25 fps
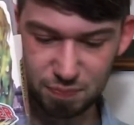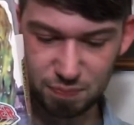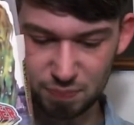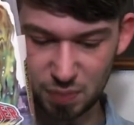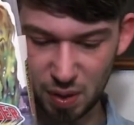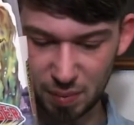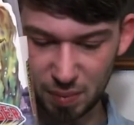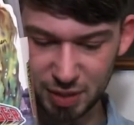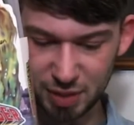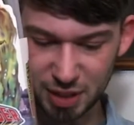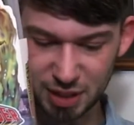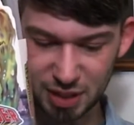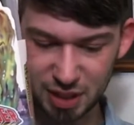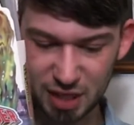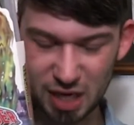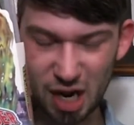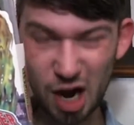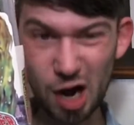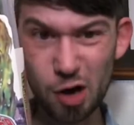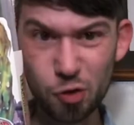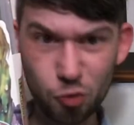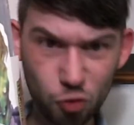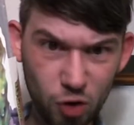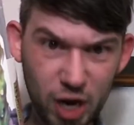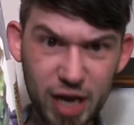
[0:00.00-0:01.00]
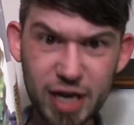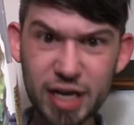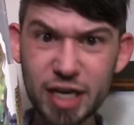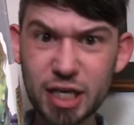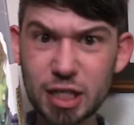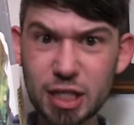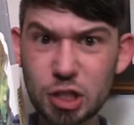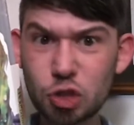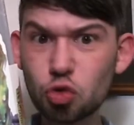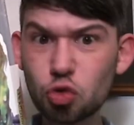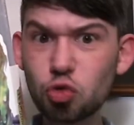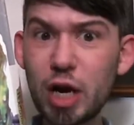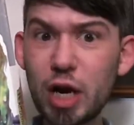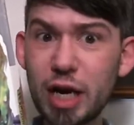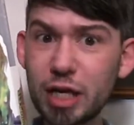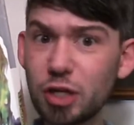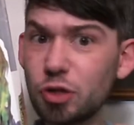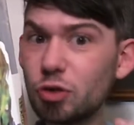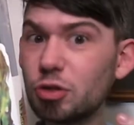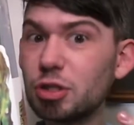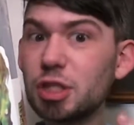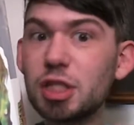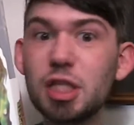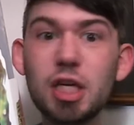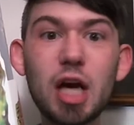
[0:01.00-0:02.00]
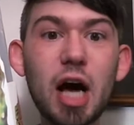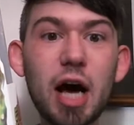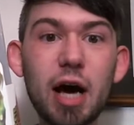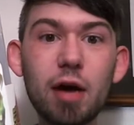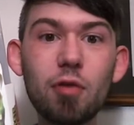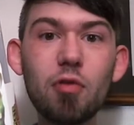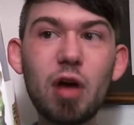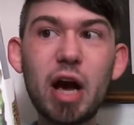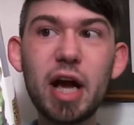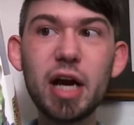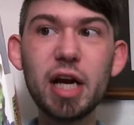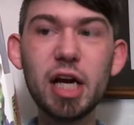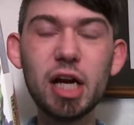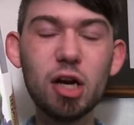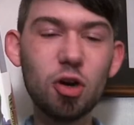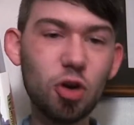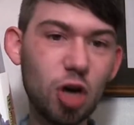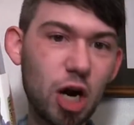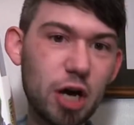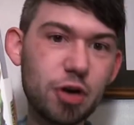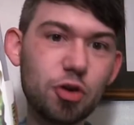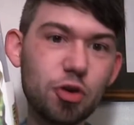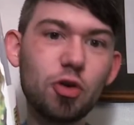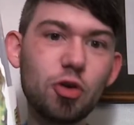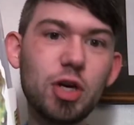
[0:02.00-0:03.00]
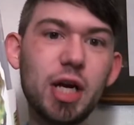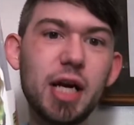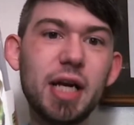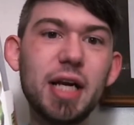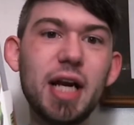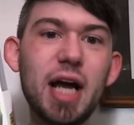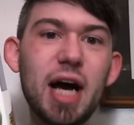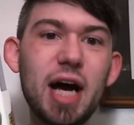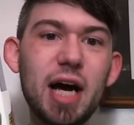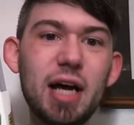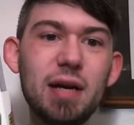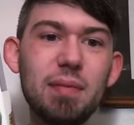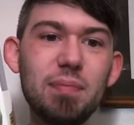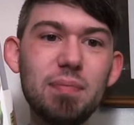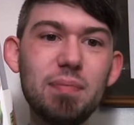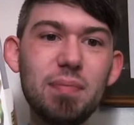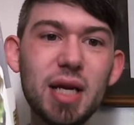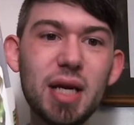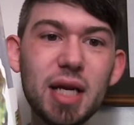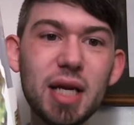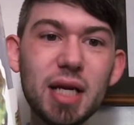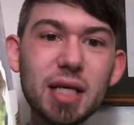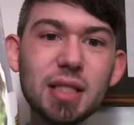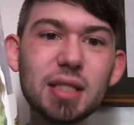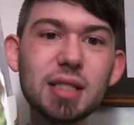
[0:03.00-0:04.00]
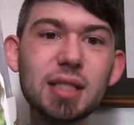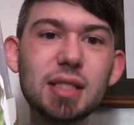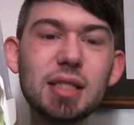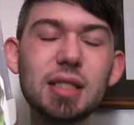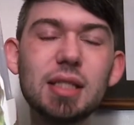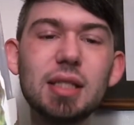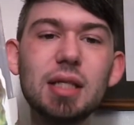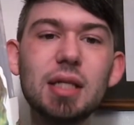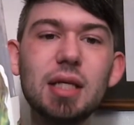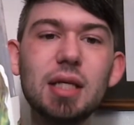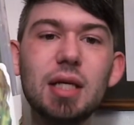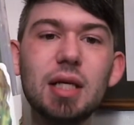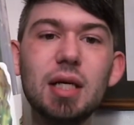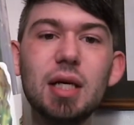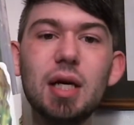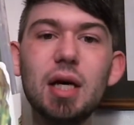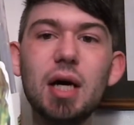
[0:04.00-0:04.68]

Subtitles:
me see, unrated director's cut right here, 109 minutes.